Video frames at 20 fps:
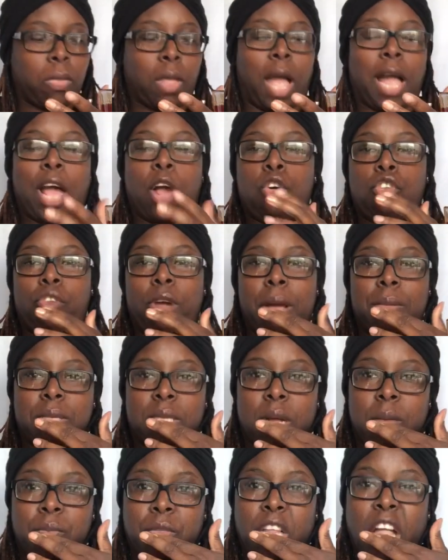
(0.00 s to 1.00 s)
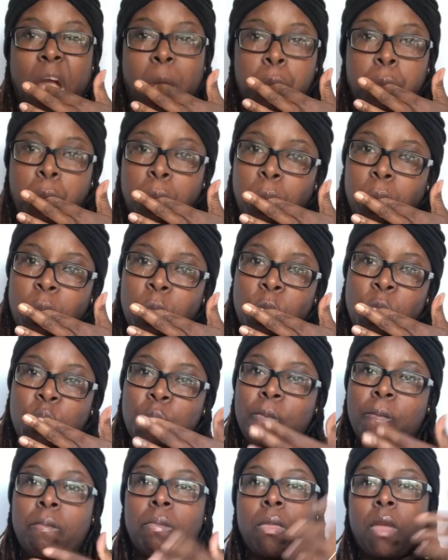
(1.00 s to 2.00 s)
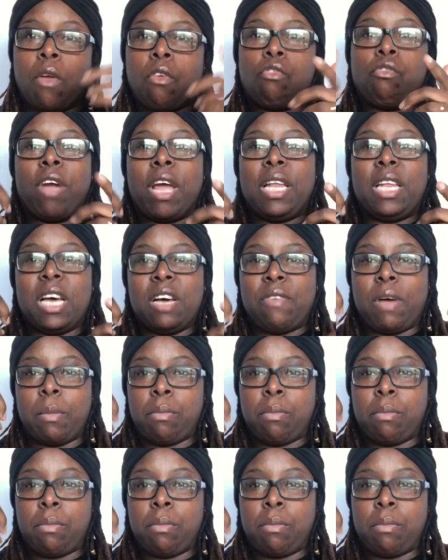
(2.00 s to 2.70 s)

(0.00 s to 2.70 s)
I gotta grab some. Ray Love,